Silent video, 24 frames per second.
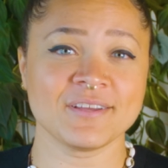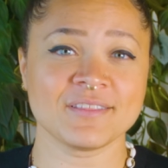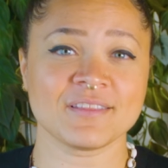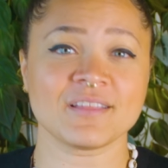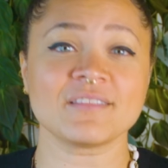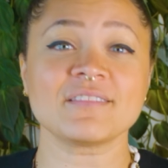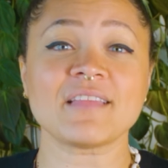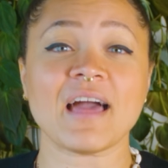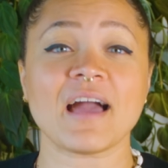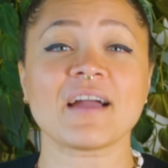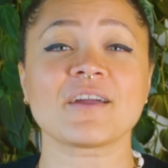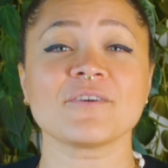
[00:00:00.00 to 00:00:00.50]
the
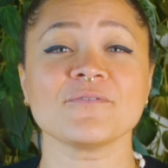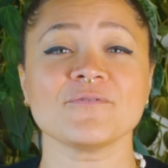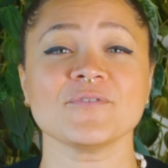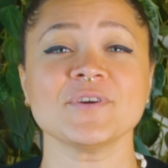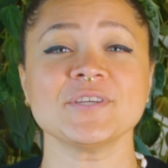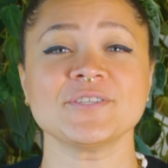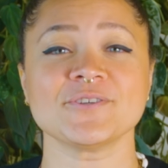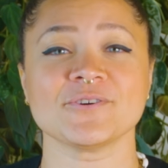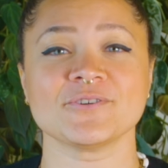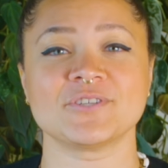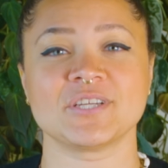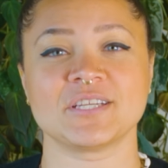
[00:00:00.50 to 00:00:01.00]
lack of
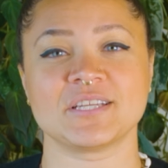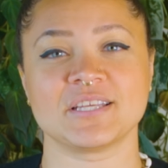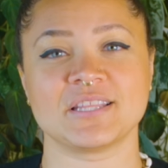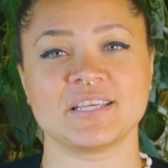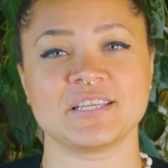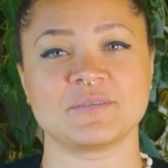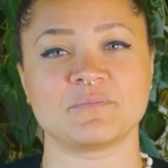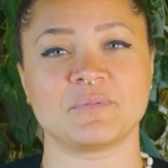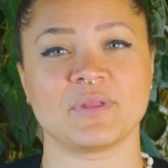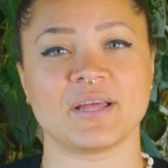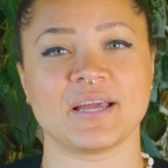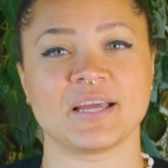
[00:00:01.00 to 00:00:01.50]
research into
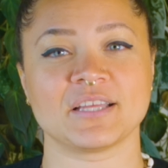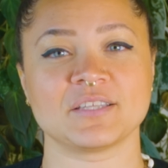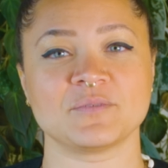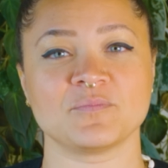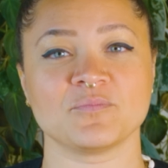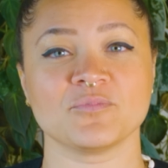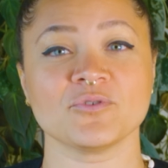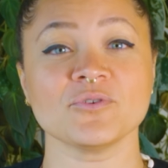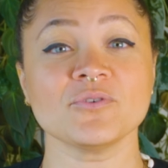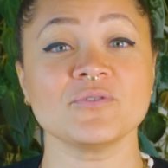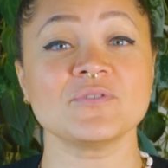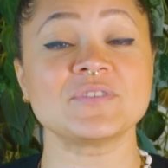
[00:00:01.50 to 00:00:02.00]
these plants
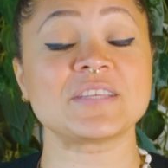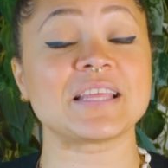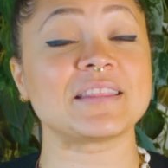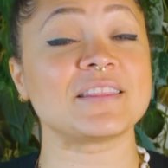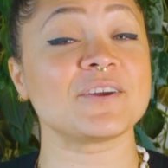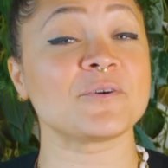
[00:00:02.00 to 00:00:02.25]
proves that